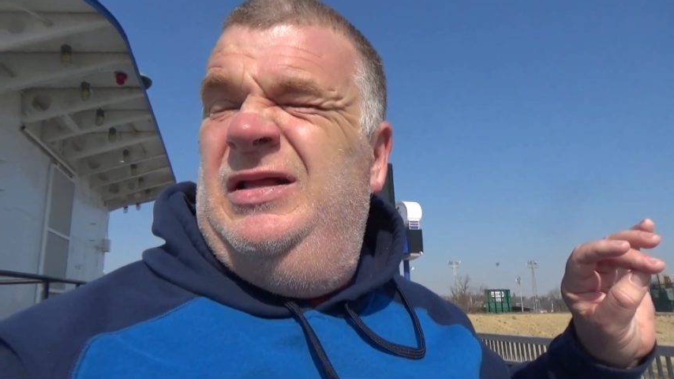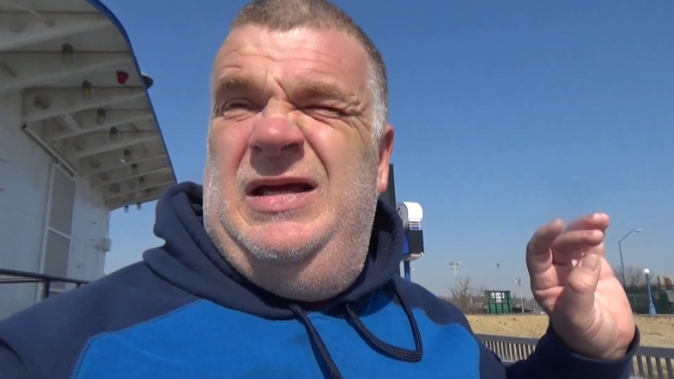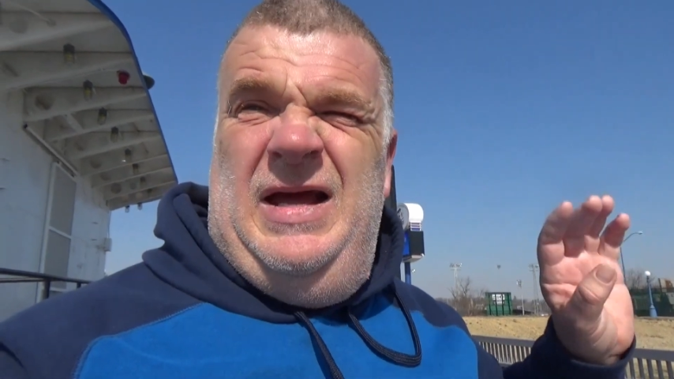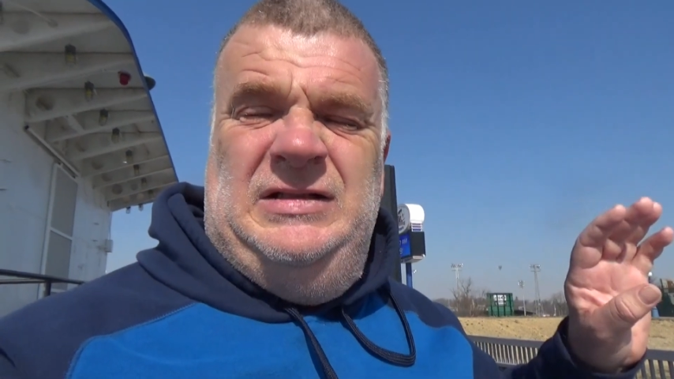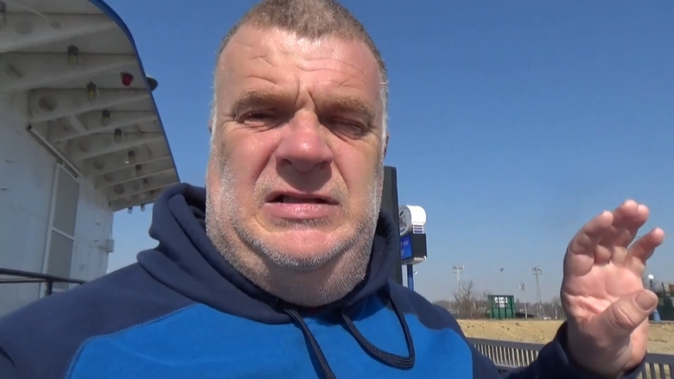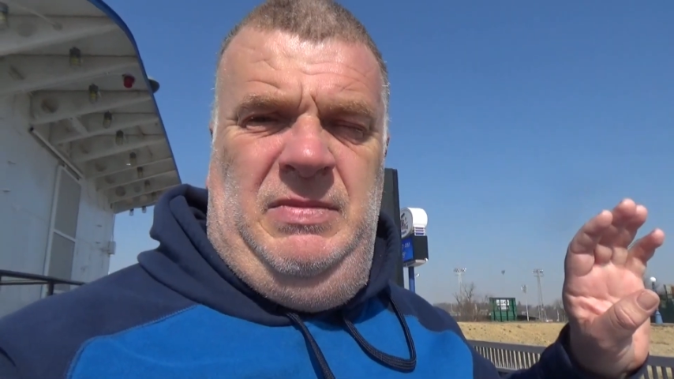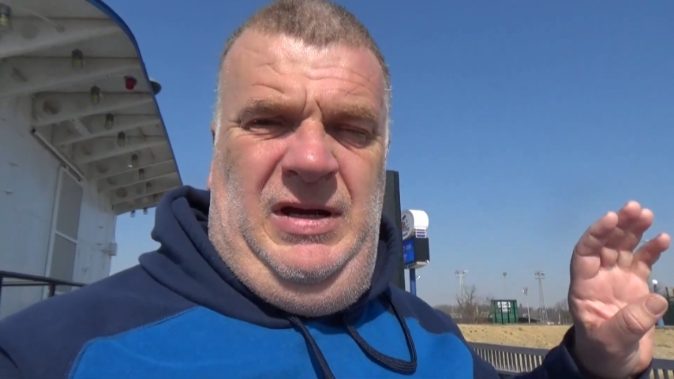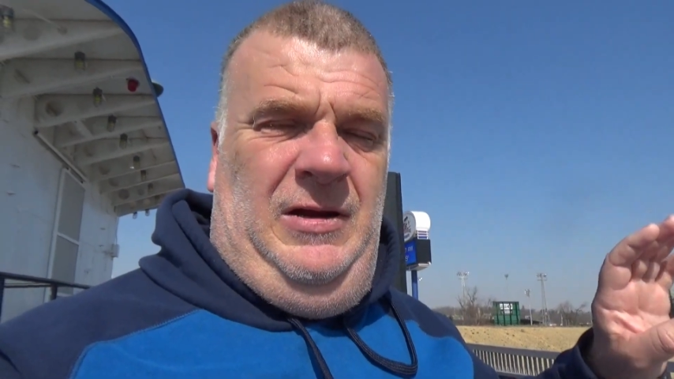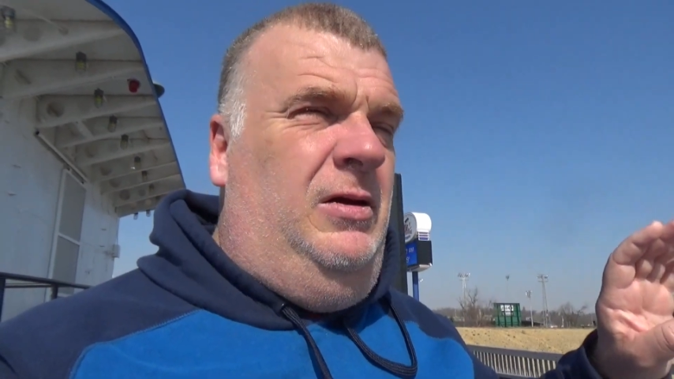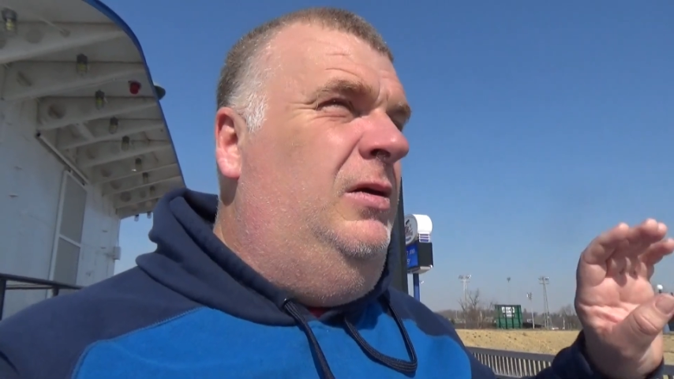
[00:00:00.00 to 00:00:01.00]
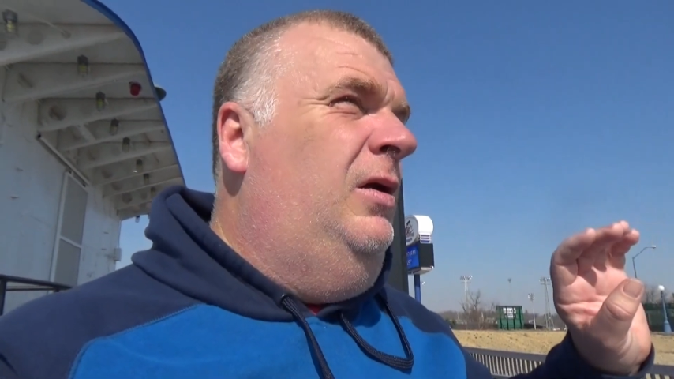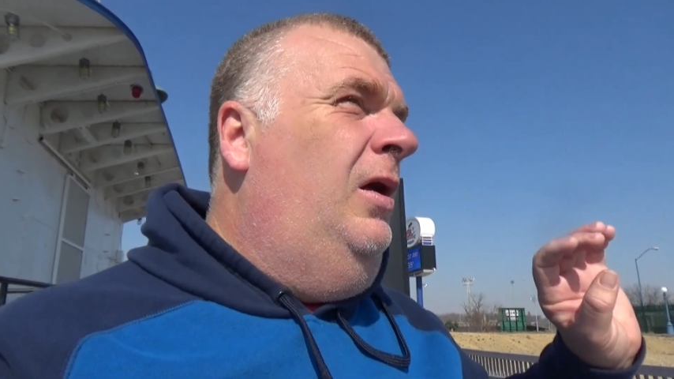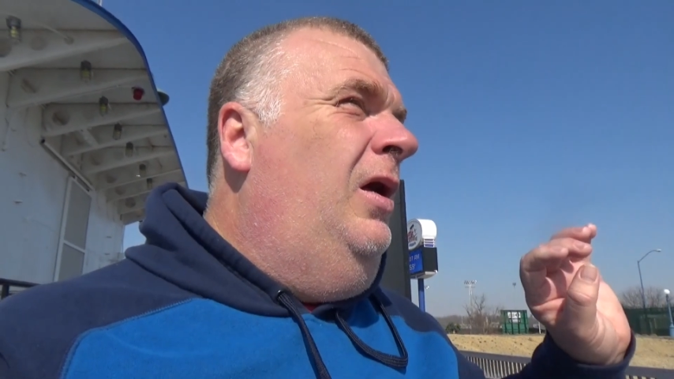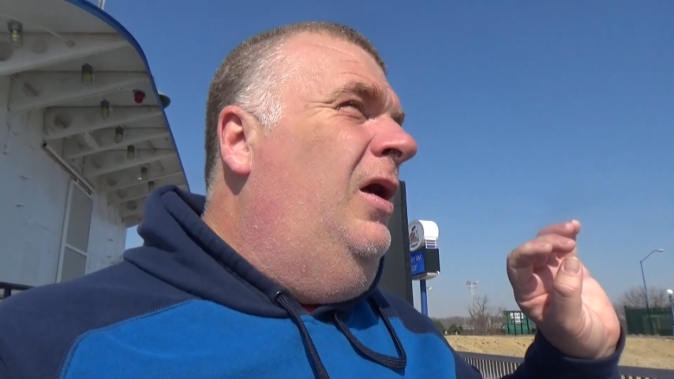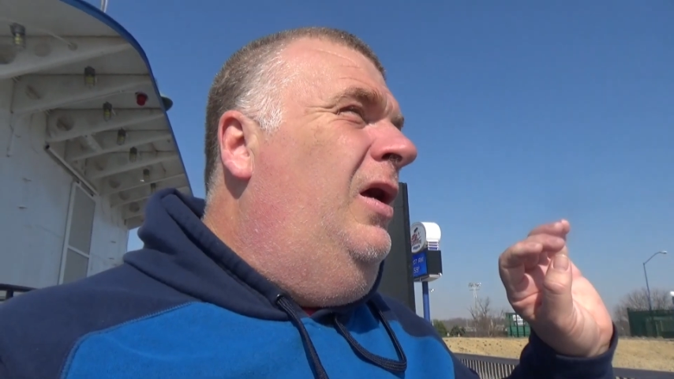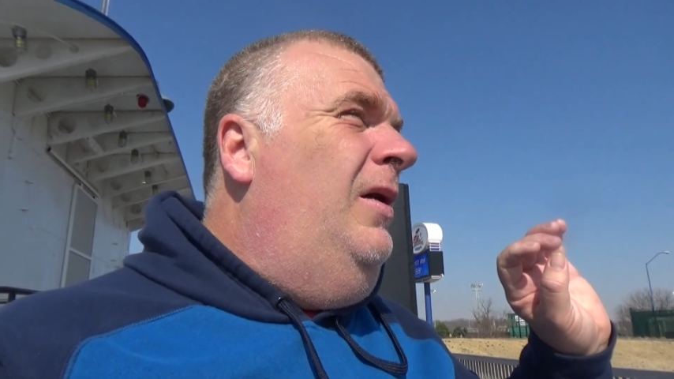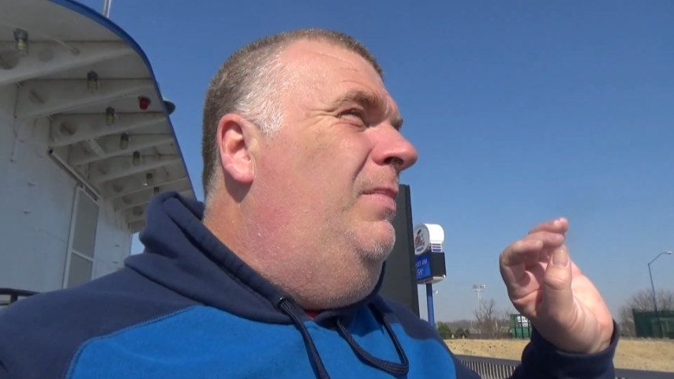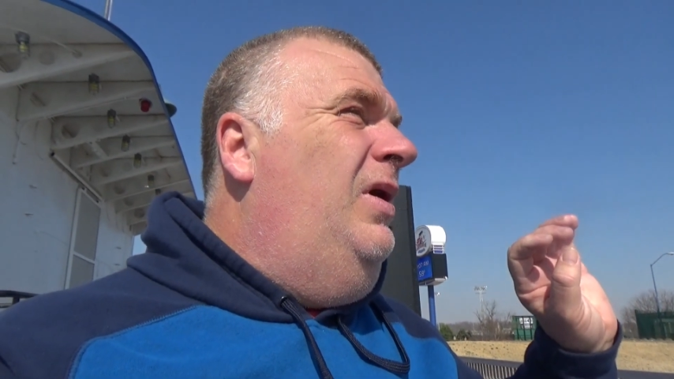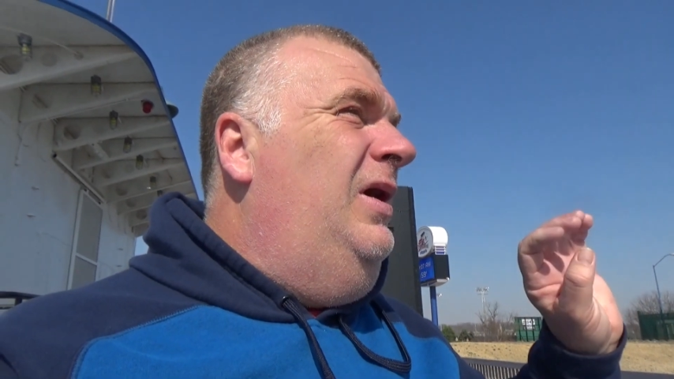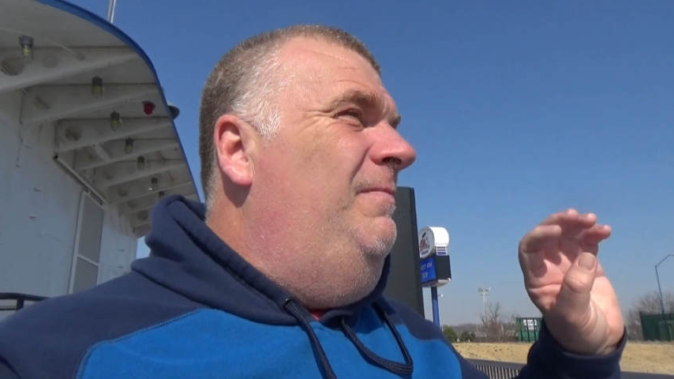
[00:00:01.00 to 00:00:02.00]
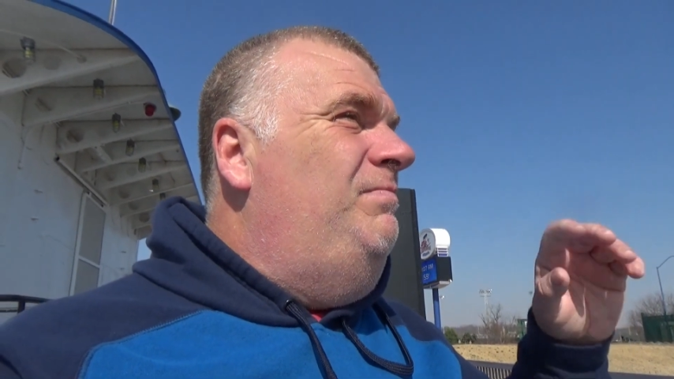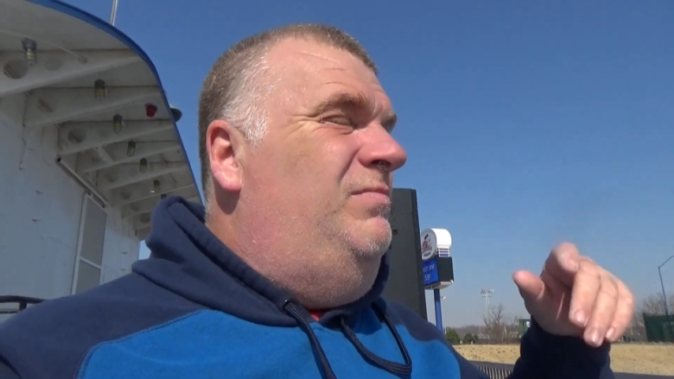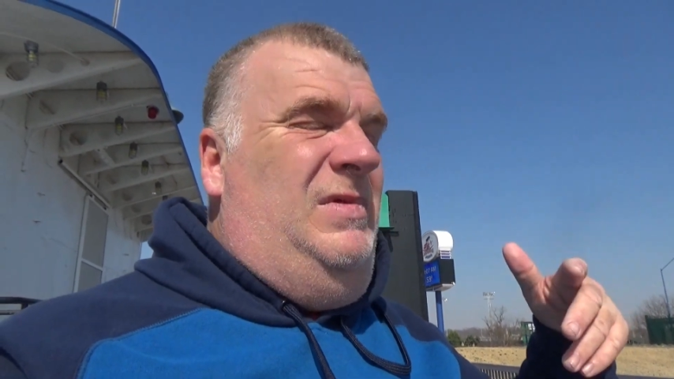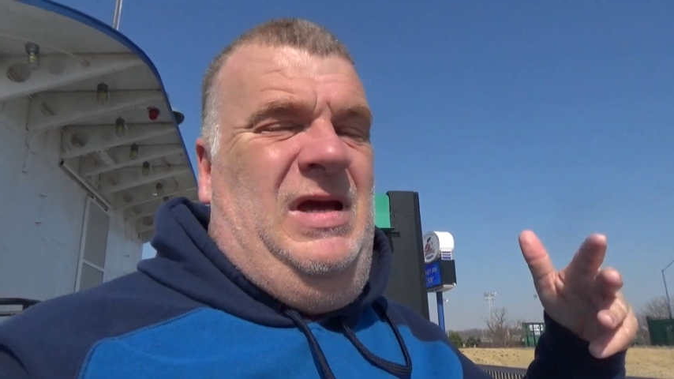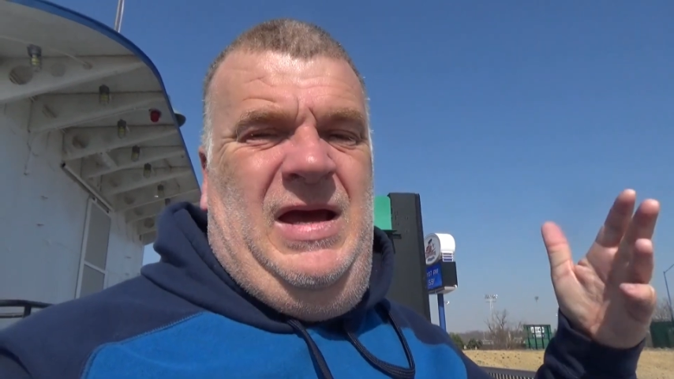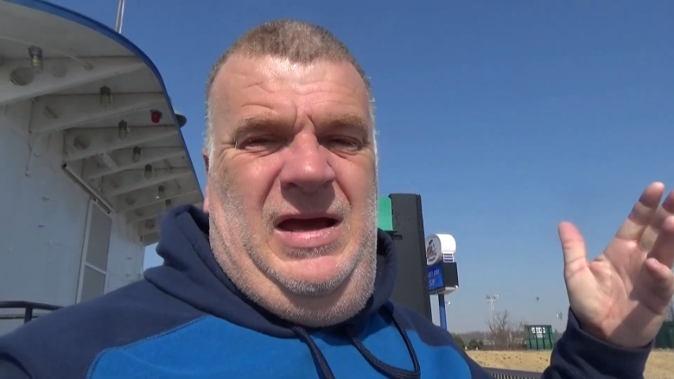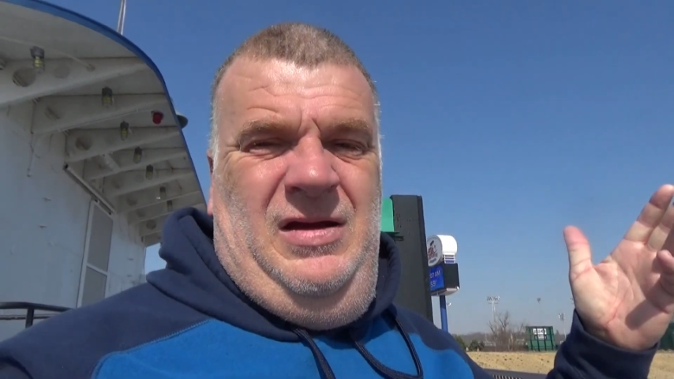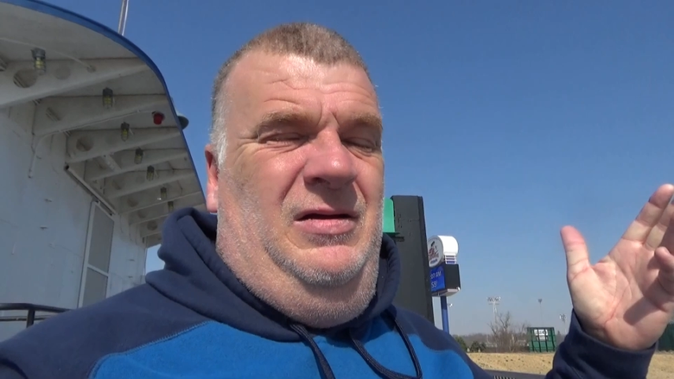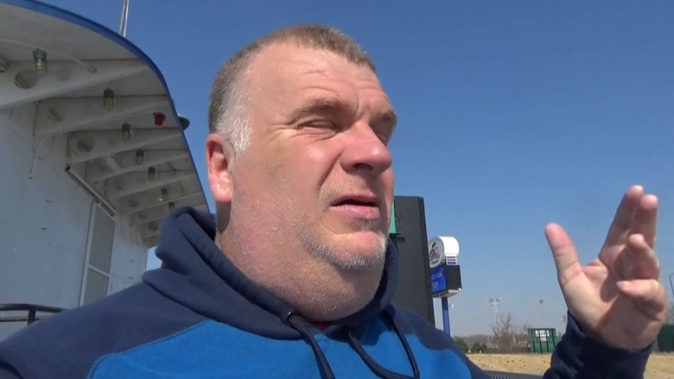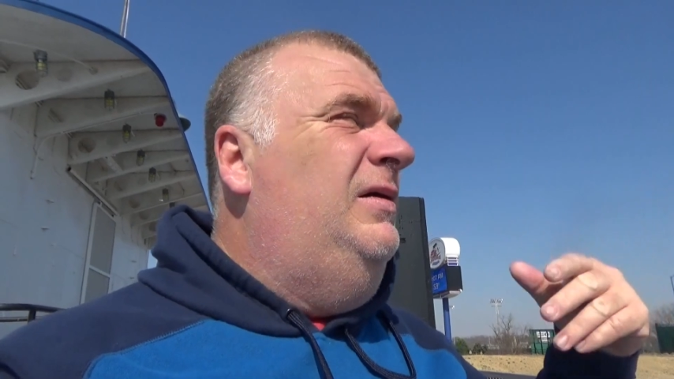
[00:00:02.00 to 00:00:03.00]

Tends to be. But hey,